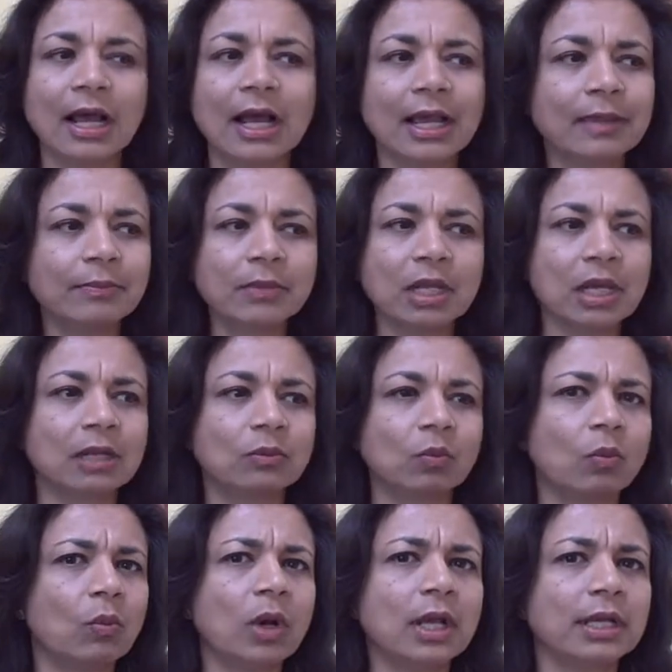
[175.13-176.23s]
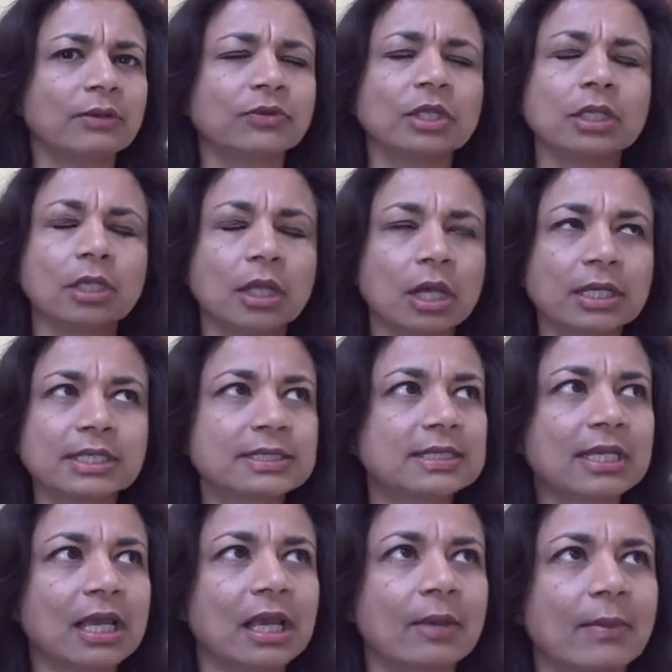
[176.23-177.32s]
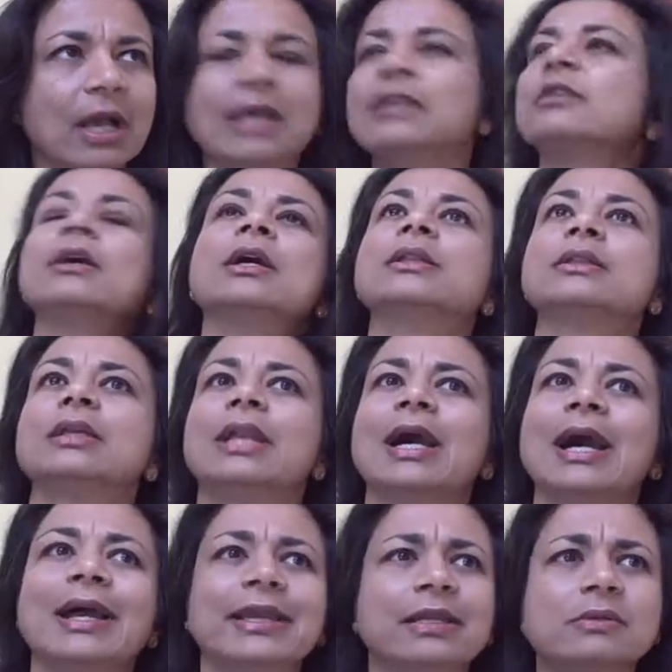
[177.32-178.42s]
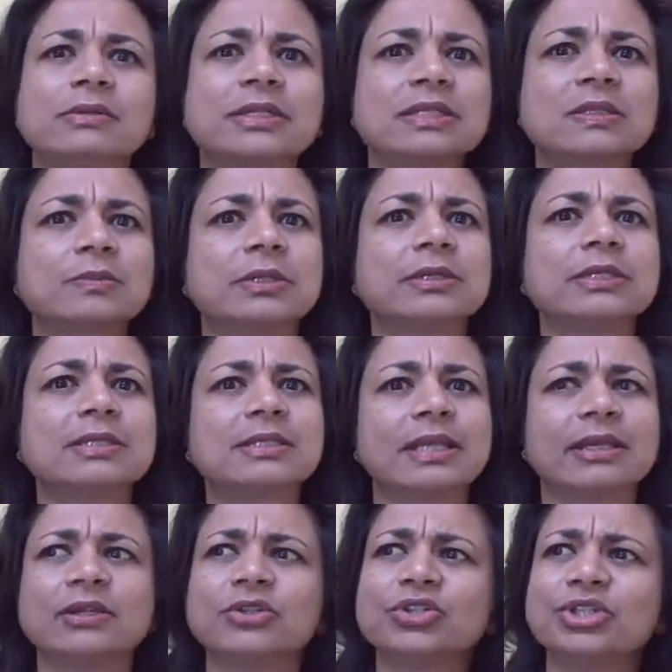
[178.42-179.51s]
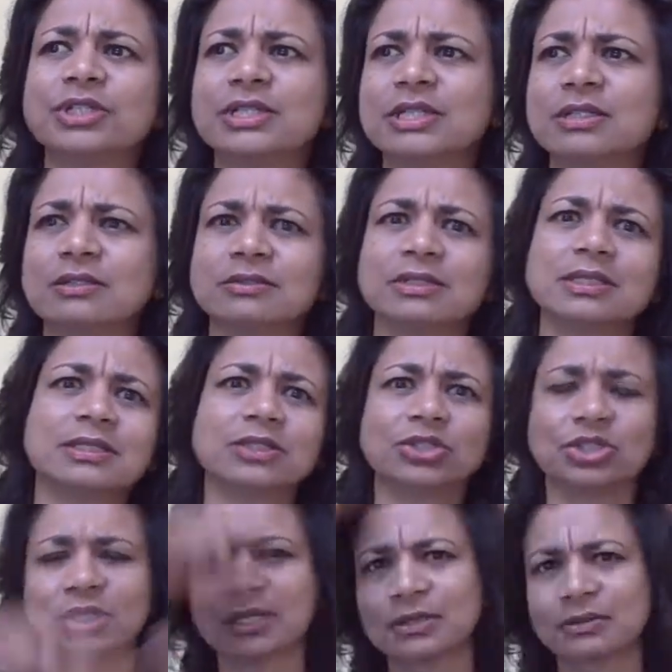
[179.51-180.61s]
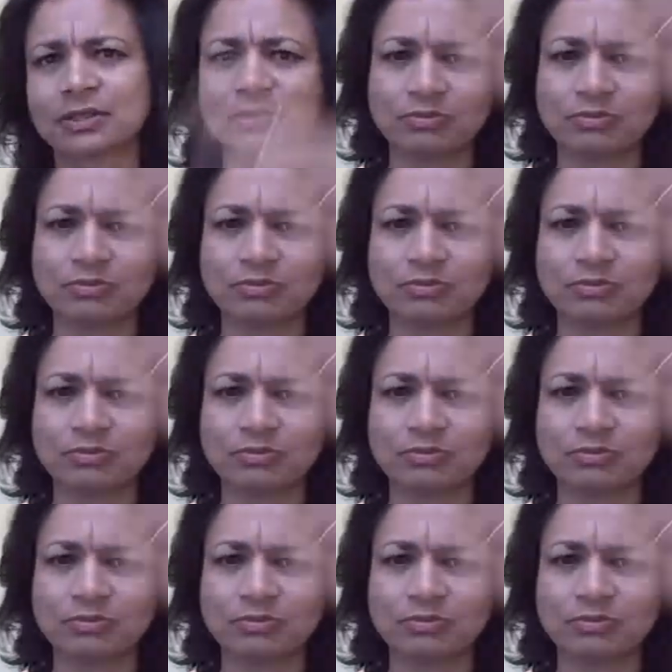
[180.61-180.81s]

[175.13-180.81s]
I'm not one, for the longest time, I thought that I don't experience energy, this chakra